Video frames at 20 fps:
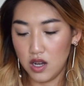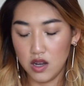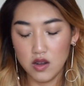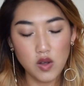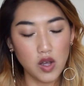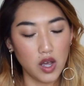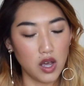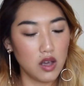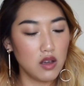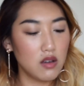
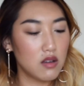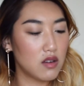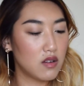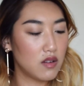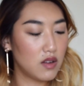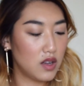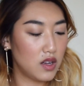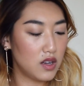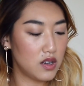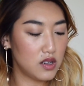Okay,
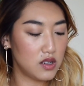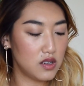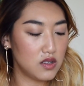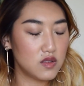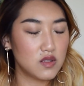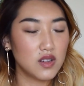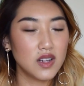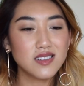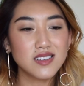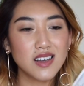
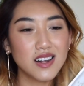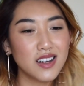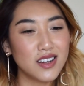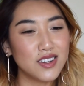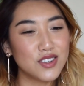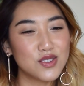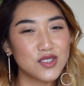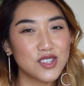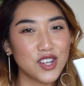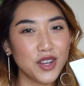so that's kind of
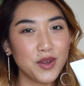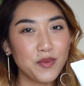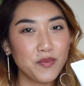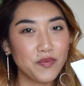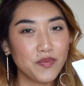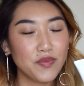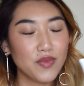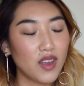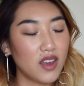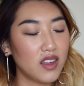interesting.
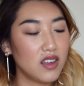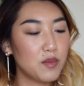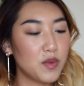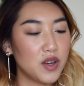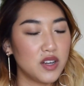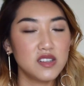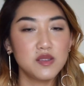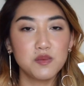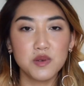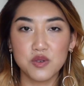I think my
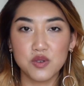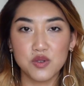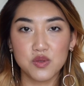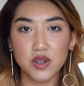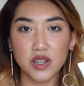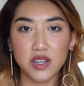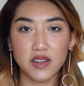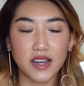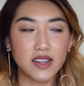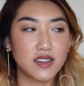husband would
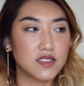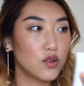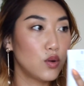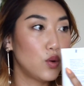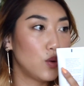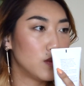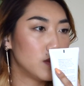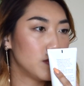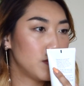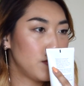really like this.
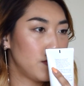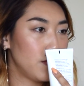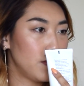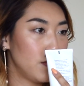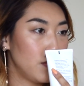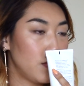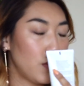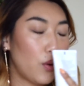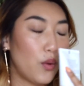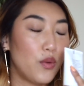Ooh,
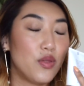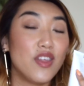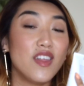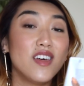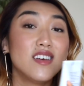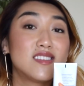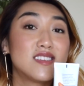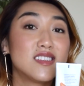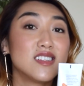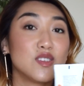oh,
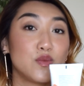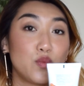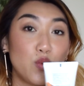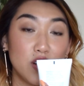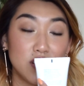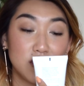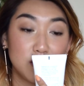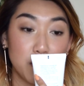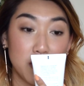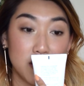this is
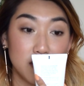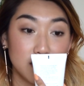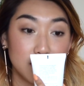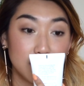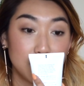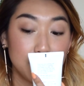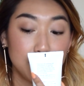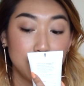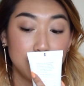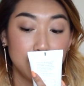what
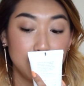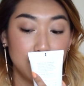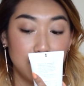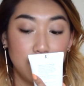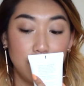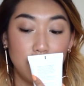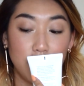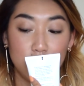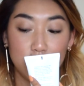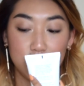smells
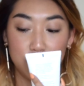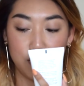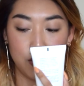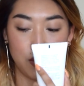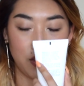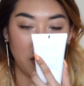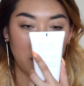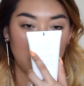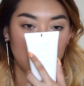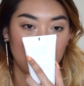very
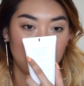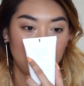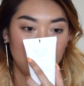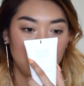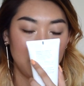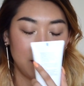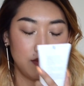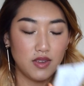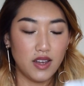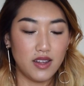soothing
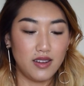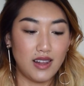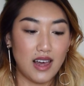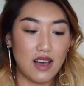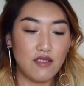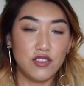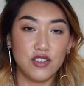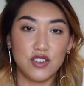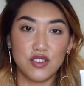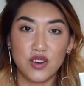and
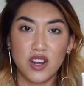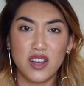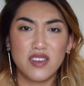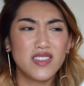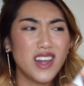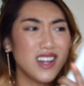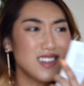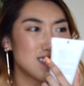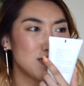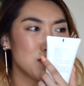lavendery.
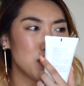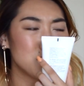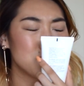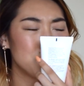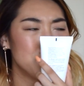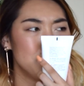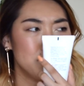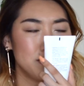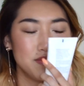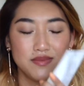That smells
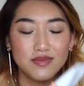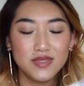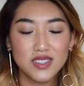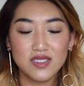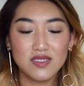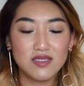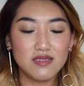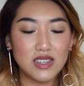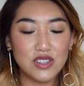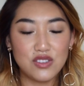
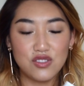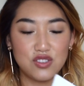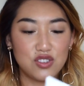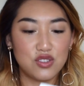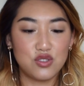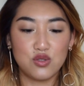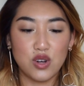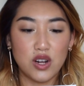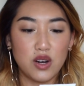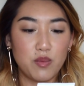it's
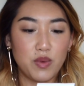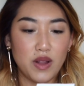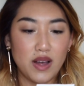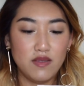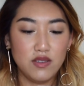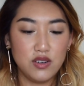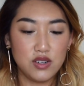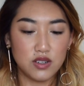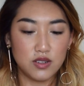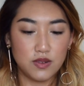just straight up
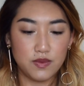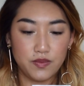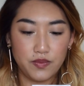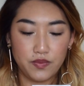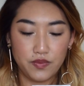lavender.